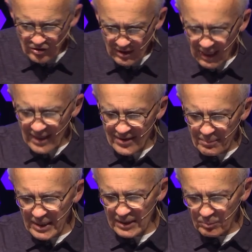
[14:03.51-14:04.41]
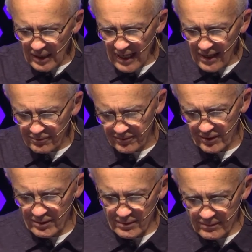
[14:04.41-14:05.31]
Mason that made him
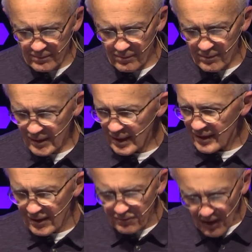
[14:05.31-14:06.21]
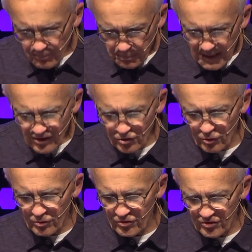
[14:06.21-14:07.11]
laugh. They found
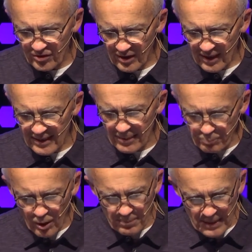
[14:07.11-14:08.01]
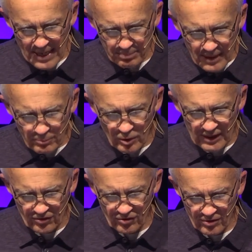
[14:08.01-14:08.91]
pictures that brought back
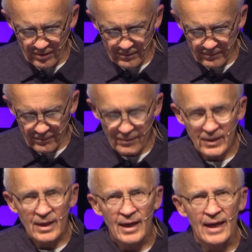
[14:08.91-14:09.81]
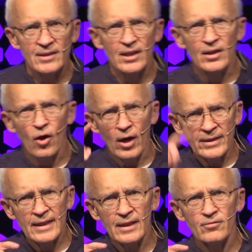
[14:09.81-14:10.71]
memories. And
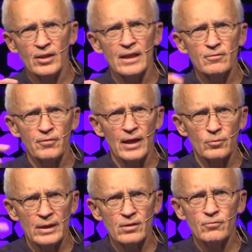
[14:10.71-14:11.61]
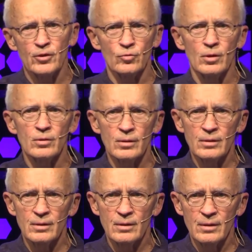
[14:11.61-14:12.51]
on the evening following the funeral,
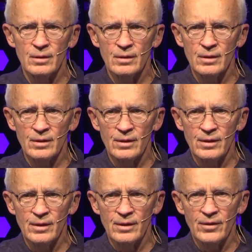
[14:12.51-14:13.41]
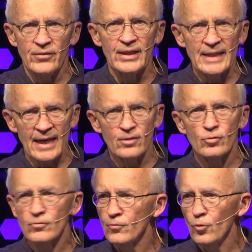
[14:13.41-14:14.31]
they
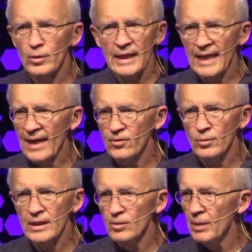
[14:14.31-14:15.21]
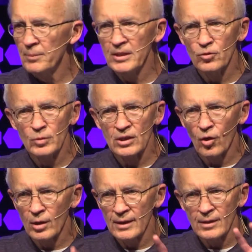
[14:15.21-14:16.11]
gathered for a gathering, maybe you
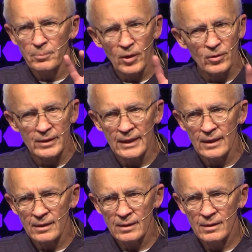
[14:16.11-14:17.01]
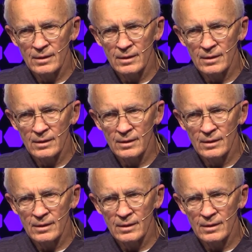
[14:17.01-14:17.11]
would call it a party,